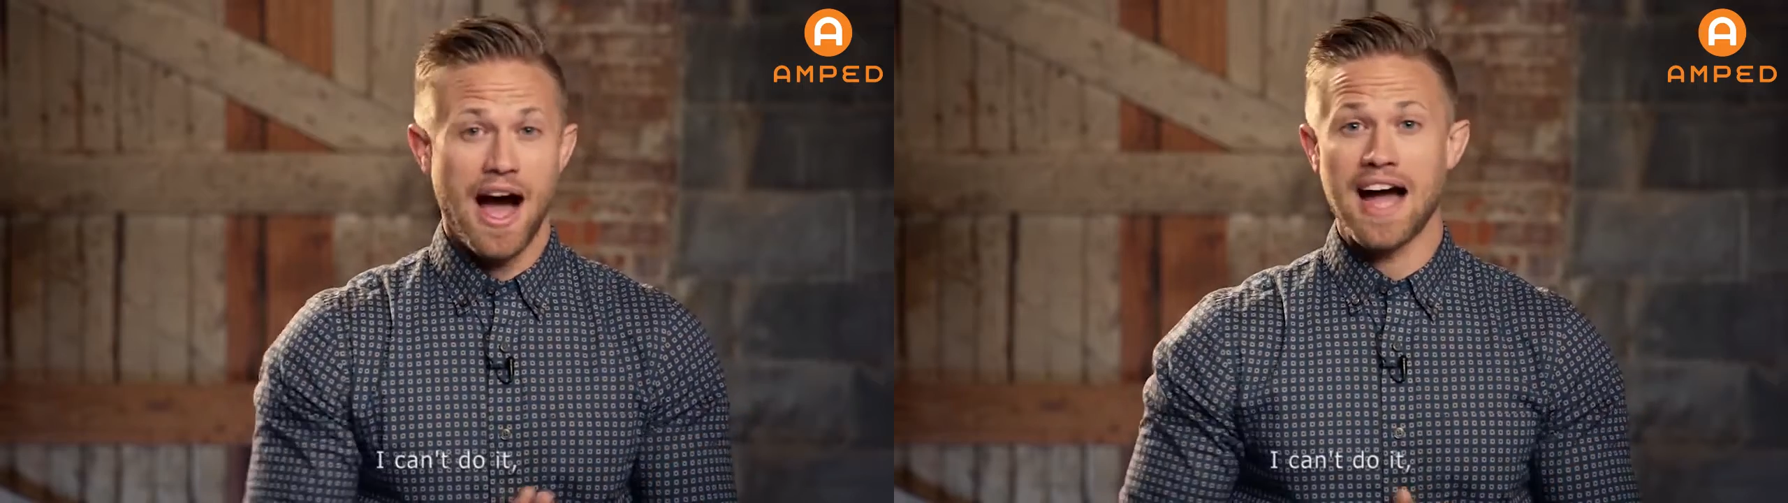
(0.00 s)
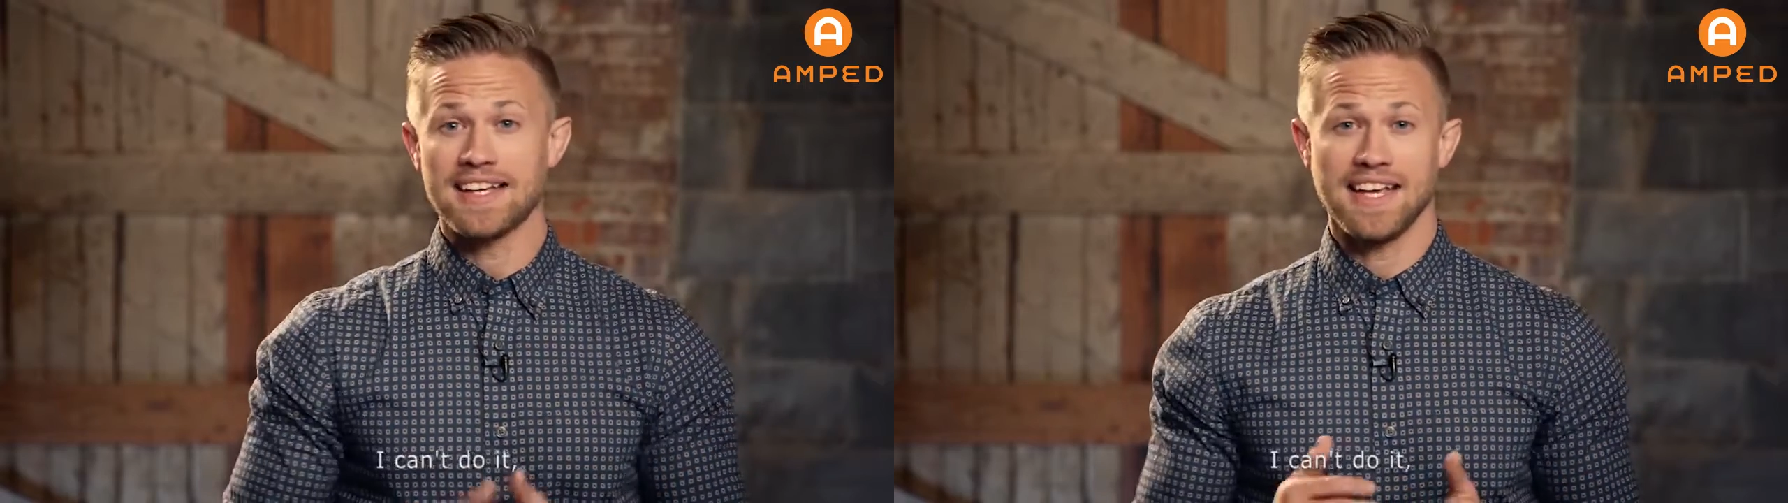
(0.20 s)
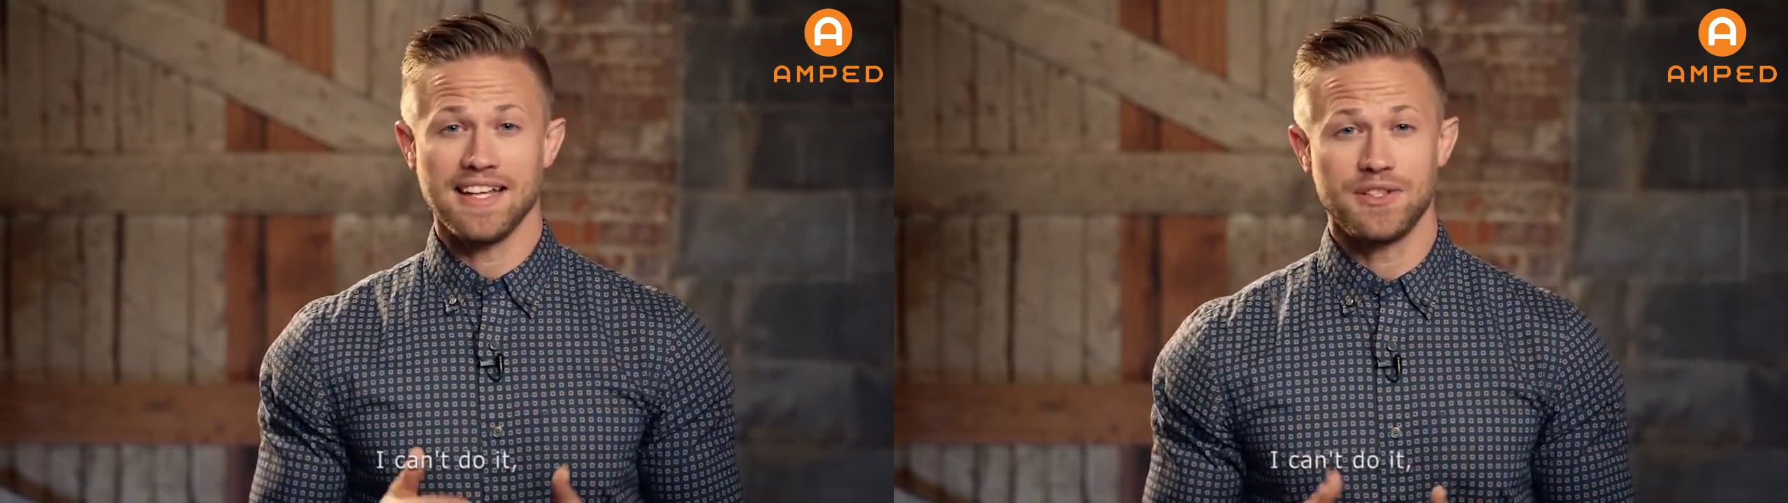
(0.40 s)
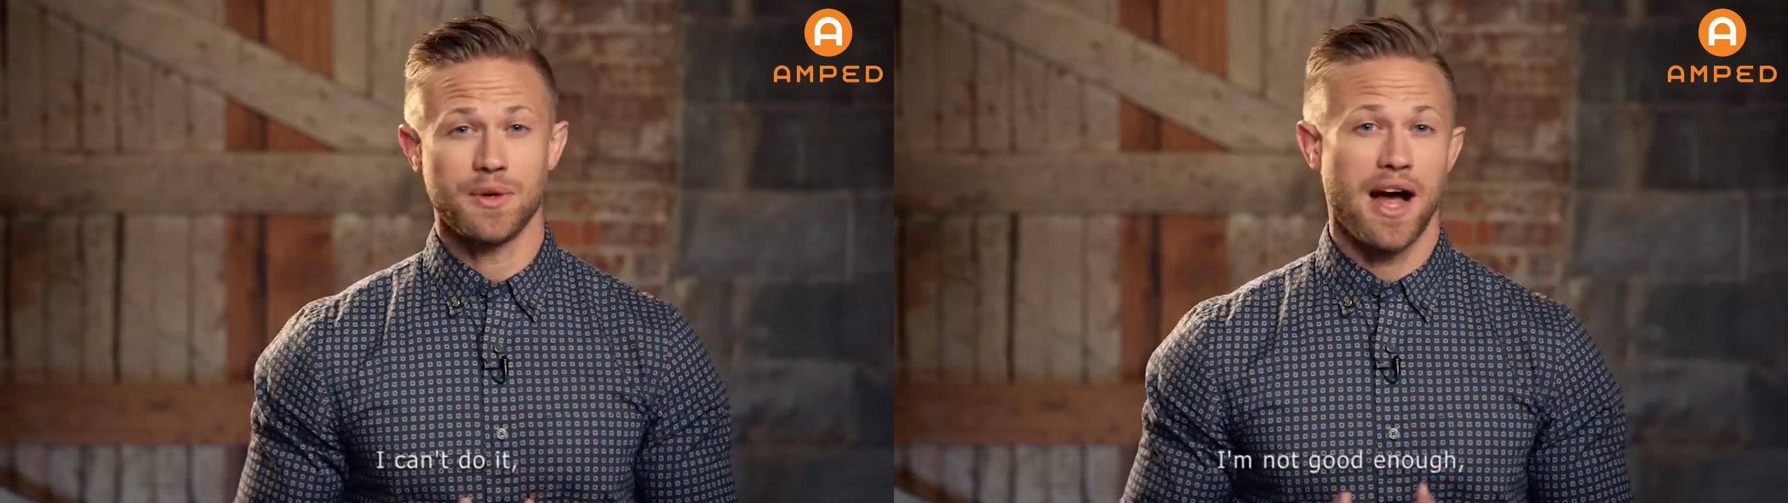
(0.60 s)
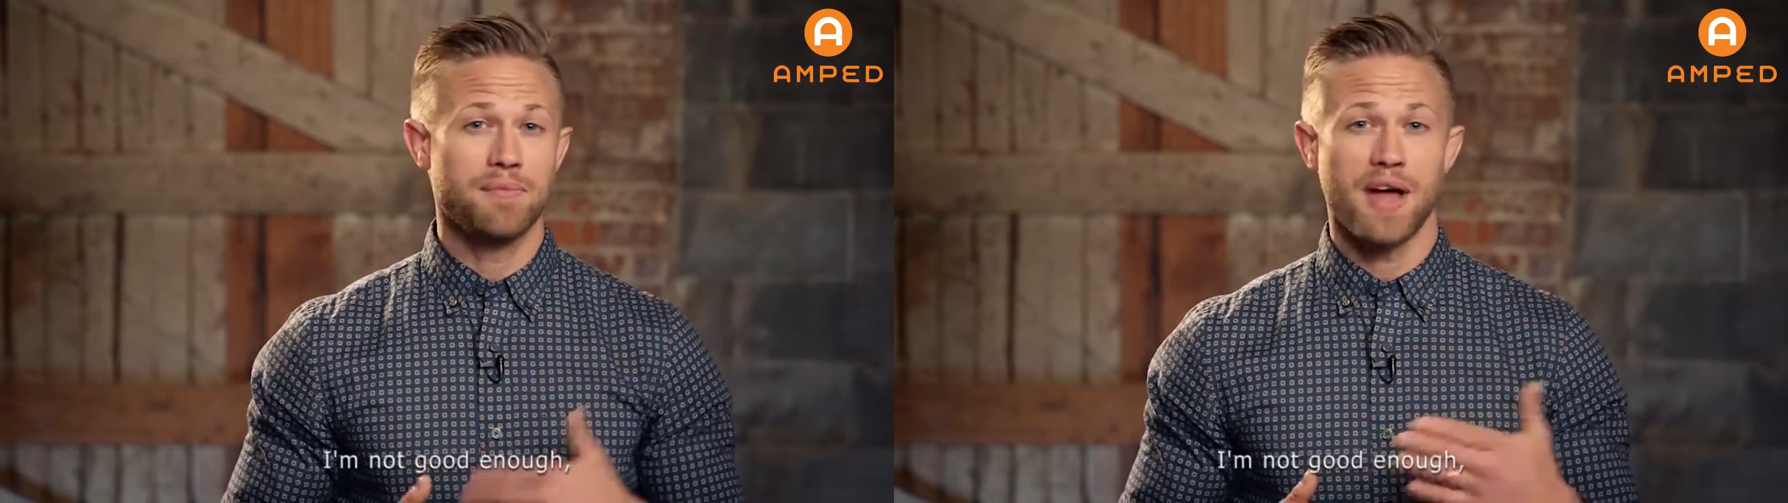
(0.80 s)
I can't do
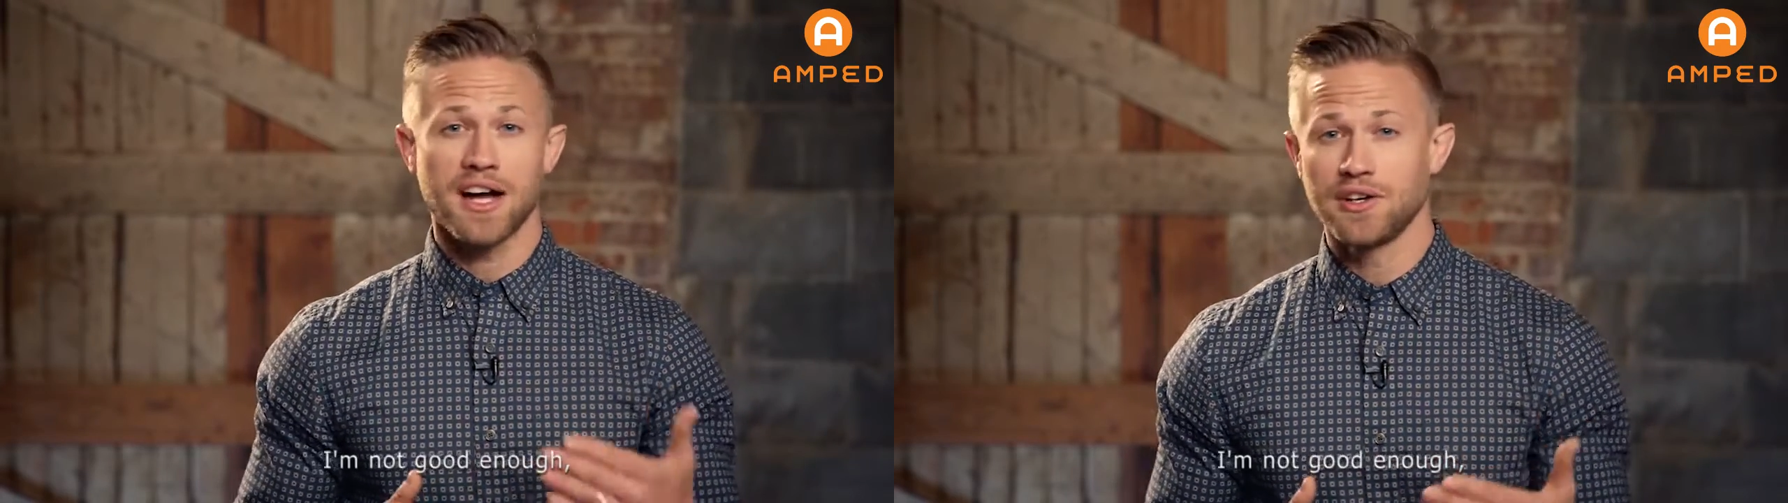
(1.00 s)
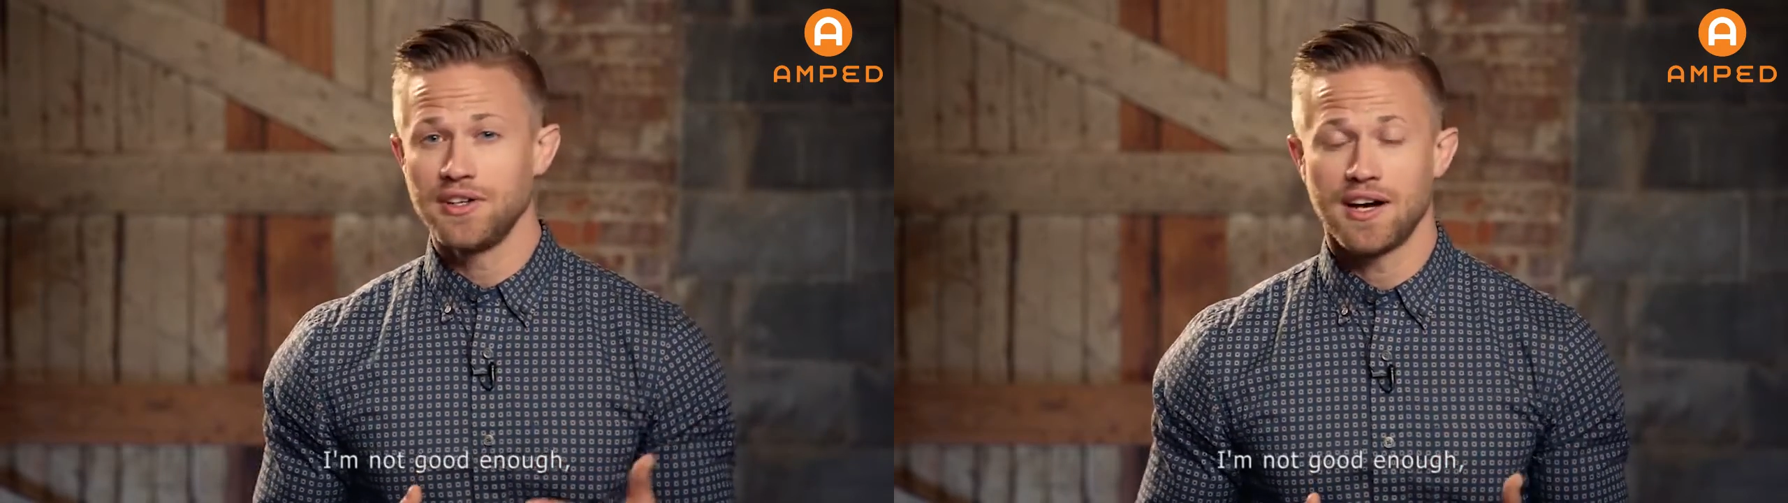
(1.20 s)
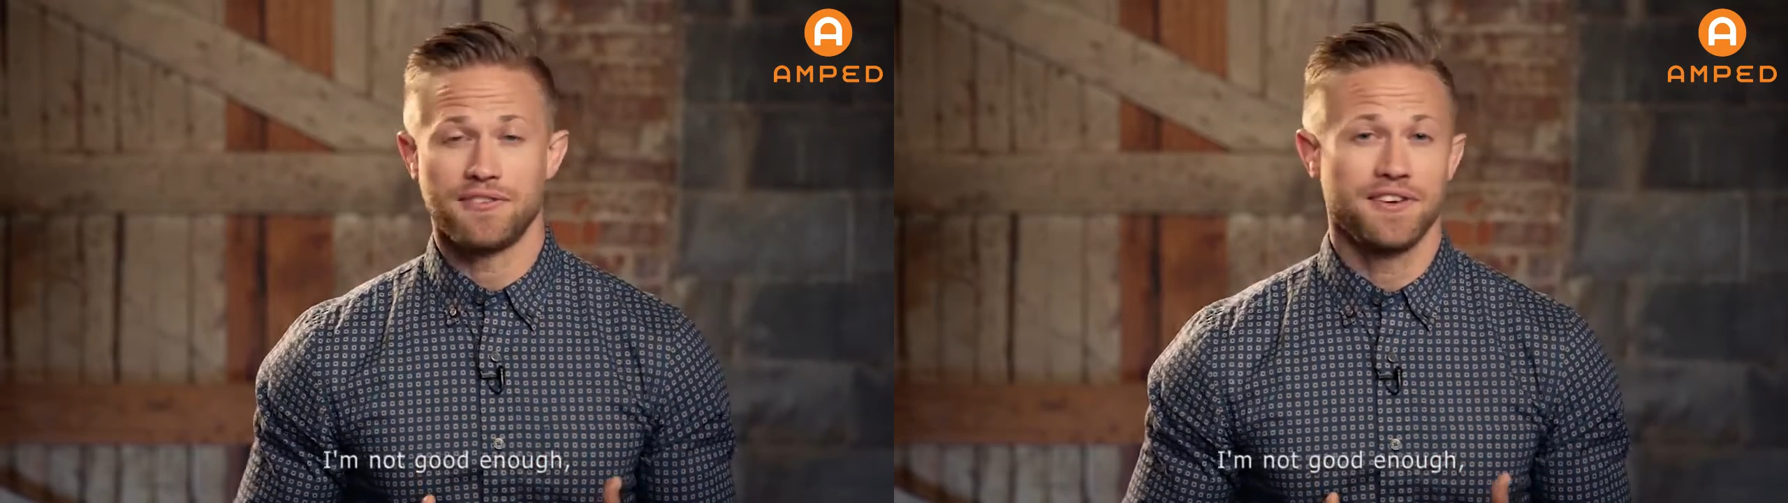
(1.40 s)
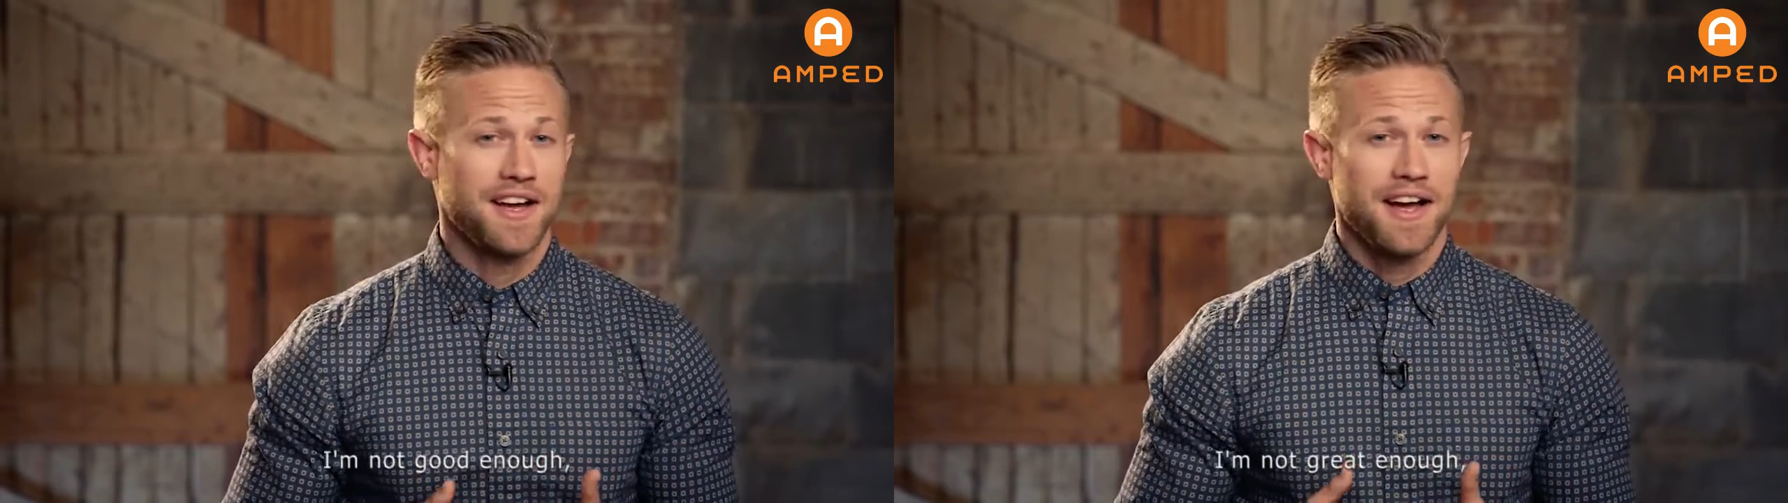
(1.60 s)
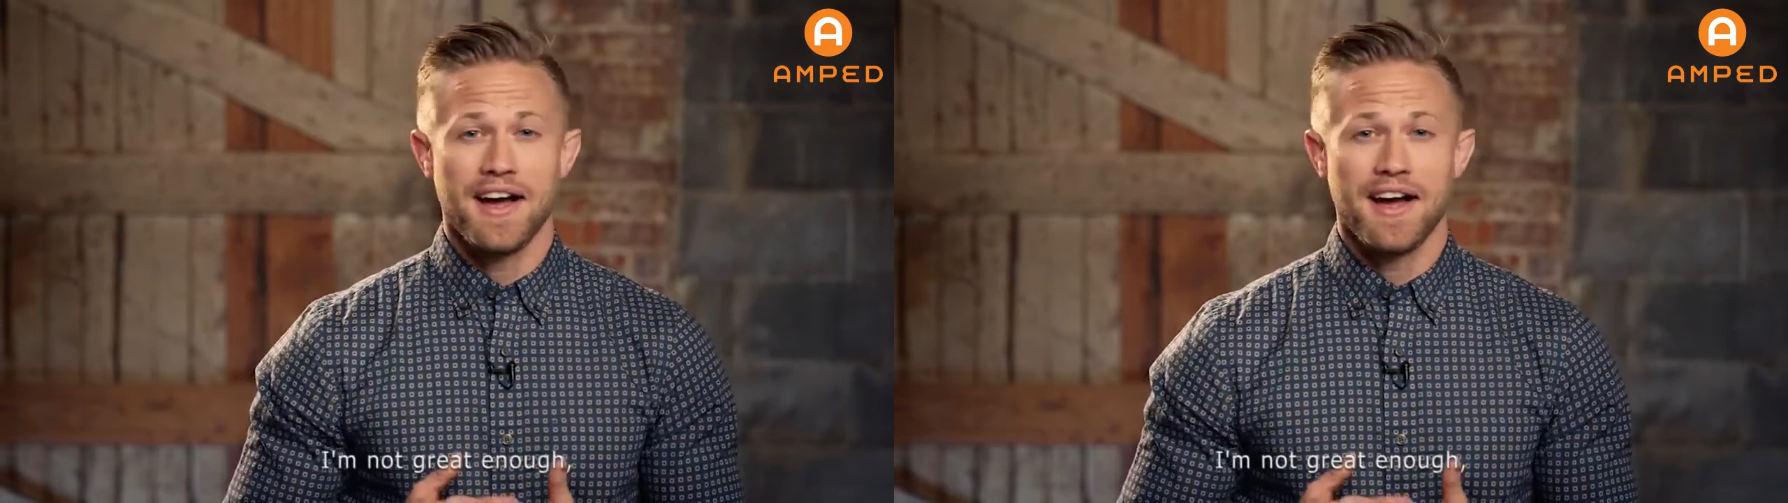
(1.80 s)
it. I'm not good enough.